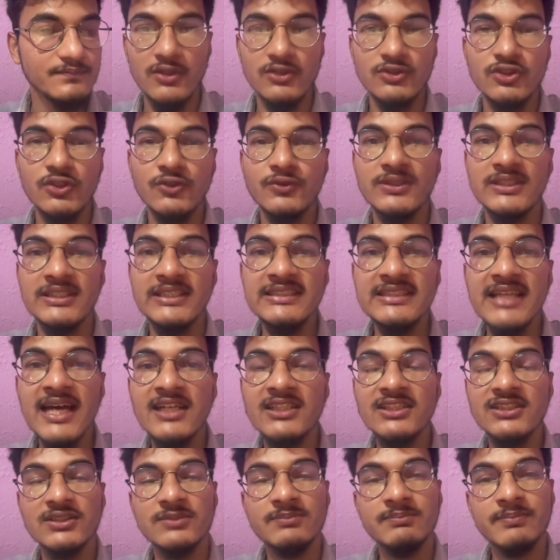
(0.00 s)
So these are
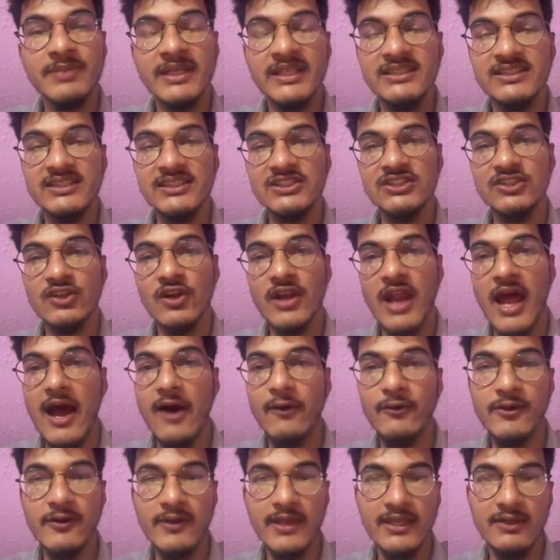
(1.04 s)
some basics on how
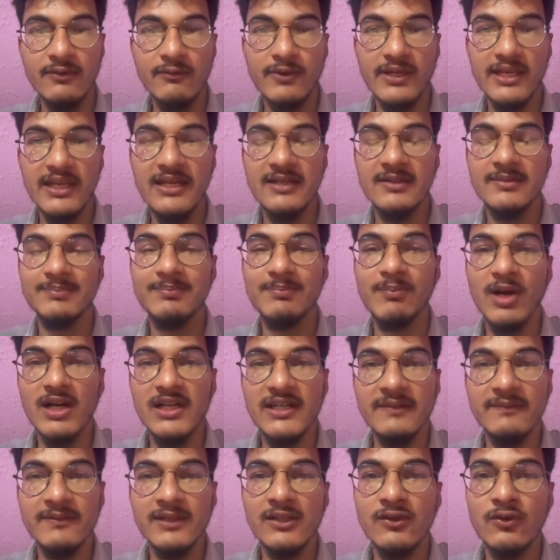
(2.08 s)
you can create
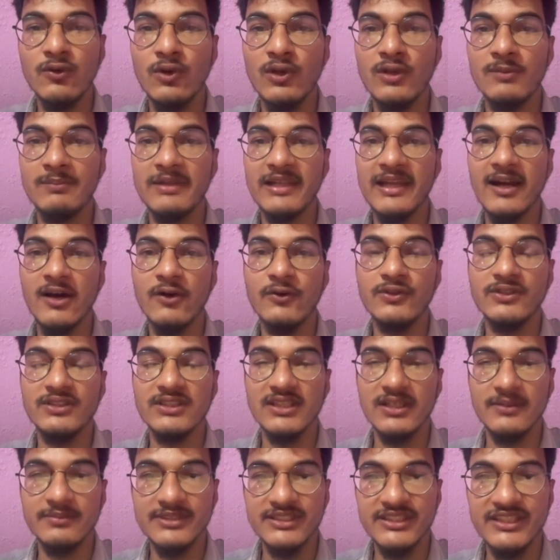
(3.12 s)
multiple column layouts
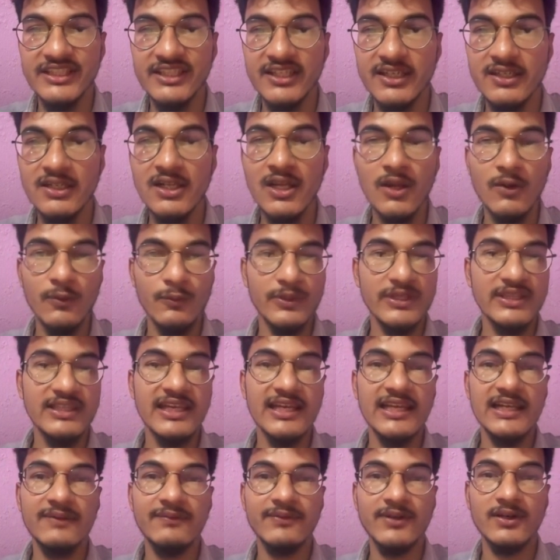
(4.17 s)
in Obsidian with the
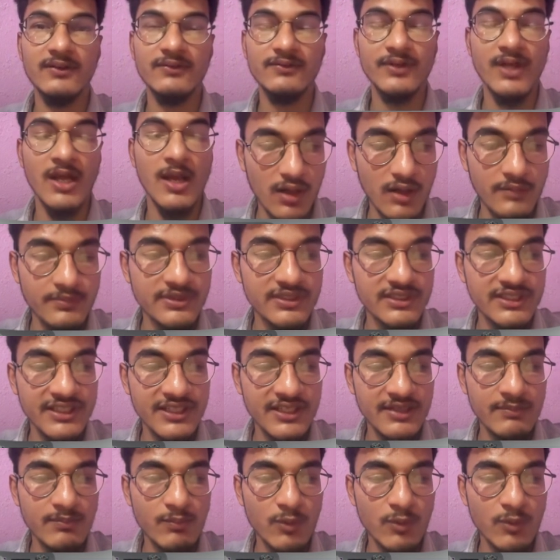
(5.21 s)
help of Obsidian